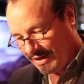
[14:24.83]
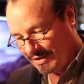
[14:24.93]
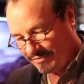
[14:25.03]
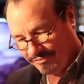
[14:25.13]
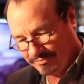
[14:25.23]
of
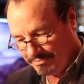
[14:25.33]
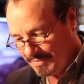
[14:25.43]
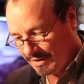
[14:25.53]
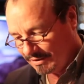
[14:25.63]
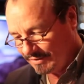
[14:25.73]
how I've
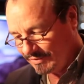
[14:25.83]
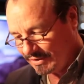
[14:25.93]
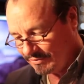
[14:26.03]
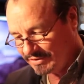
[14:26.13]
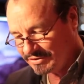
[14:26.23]
made a living
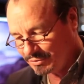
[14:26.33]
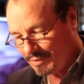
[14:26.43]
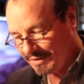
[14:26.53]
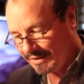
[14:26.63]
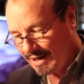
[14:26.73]
here, this is
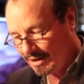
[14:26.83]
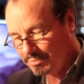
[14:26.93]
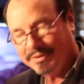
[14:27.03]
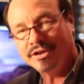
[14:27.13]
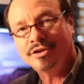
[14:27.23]
why they
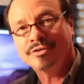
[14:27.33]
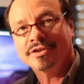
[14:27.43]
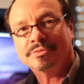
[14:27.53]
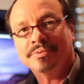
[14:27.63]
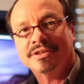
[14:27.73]
hired me to do
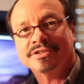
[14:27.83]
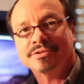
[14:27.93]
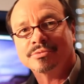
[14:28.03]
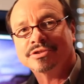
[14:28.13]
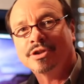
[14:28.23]
this, because
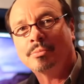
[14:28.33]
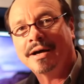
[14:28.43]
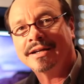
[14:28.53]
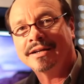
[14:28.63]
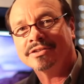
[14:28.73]
there was
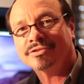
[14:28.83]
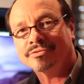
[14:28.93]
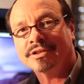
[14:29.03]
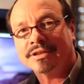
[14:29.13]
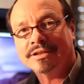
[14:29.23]
nobody else
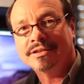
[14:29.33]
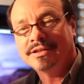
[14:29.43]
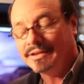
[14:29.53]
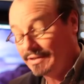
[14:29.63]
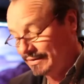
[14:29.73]
really
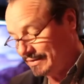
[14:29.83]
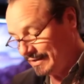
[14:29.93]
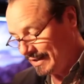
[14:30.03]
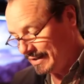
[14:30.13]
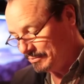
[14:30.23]
at the
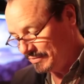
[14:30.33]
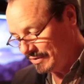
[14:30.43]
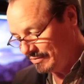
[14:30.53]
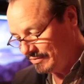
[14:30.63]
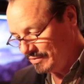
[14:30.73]
time
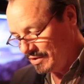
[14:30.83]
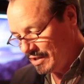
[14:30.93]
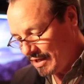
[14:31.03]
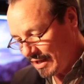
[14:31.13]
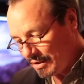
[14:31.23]
that,
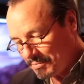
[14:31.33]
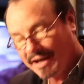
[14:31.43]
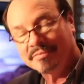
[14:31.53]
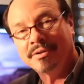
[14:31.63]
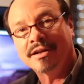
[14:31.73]
and there
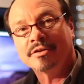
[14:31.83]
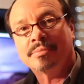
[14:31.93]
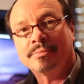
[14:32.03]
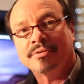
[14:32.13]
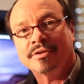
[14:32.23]
might have been other
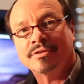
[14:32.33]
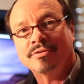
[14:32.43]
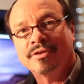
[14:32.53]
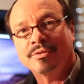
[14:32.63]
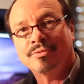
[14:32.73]
people that
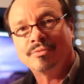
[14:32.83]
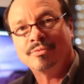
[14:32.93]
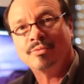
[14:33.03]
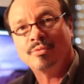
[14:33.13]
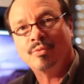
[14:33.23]

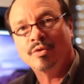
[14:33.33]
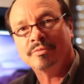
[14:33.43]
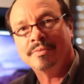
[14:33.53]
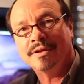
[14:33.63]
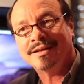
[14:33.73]
would
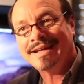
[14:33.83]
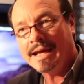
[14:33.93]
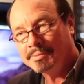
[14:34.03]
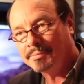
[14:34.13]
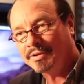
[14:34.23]
have been
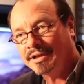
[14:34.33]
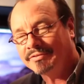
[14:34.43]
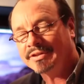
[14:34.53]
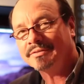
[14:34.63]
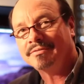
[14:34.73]
capable
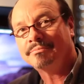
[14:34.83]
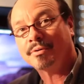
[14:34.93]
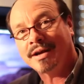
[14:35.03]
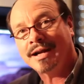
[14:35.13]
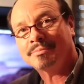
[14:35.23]
of it,
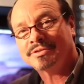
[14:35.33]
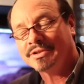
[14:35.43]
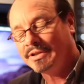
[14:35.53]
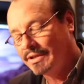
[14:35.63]
perhaps.